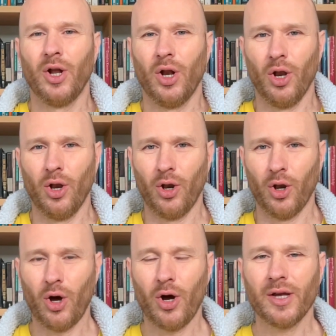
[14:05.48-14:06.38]

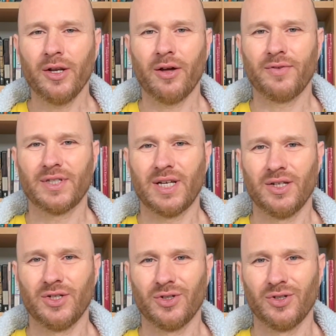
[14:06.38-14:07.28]
long enough
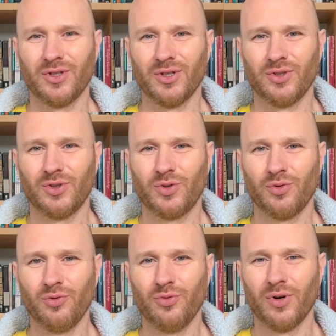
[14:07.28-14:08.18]
attention
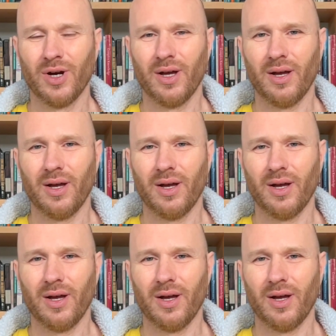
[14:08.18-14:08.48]
to